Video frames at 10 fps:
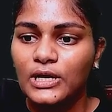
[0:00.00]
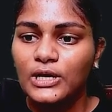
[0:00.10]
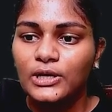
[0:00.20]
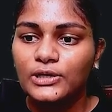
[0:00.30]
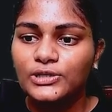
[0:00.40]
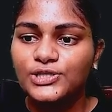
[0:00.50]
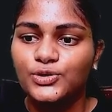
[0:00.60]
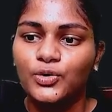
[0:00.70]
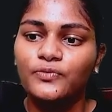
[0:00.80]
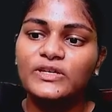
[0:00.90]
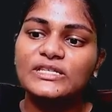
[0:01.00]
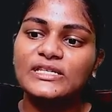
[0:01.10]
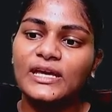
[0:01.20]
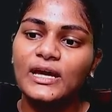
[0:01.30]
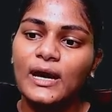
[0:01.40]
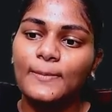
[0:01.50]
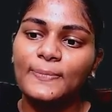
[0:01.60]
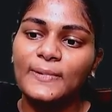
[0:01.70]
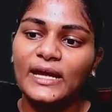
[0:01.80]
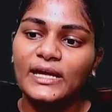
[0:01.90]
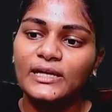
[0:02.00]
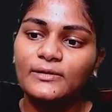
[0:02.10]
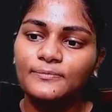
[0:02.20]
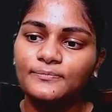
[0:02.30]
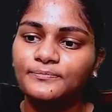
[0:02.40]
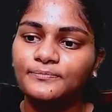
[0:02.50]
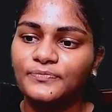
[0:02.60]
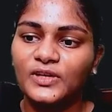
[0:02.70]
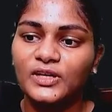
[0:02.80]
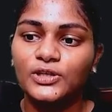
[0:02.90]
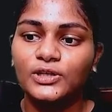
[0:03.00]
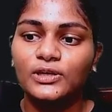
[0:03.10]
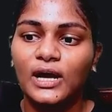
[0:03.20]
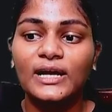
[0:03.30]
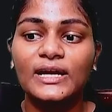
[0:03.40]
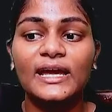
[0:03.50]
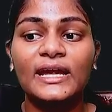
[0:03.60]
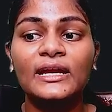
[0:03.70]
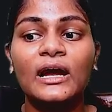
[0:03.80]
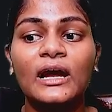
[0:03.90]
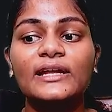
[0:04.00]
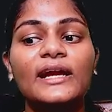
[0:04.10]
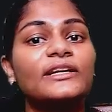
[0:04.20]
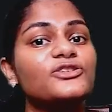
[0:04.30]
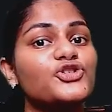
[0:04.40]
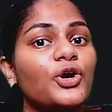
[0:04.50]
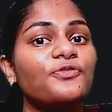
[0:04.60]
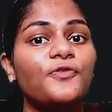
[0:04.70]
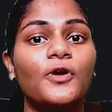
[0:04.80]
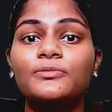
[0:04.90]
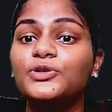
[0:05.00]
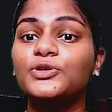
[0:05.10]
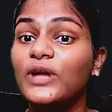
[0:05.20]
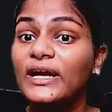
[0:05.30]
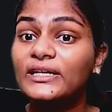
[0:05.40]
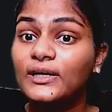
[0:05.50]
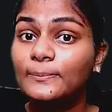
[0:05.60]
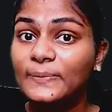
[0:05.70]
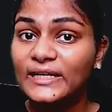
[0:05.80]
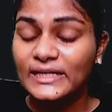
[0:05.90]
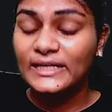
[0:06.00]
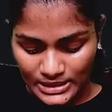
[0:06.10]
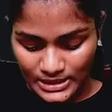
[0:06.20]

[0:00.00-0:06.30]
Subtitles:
So we say applying. Again, I write in short form, you write completely.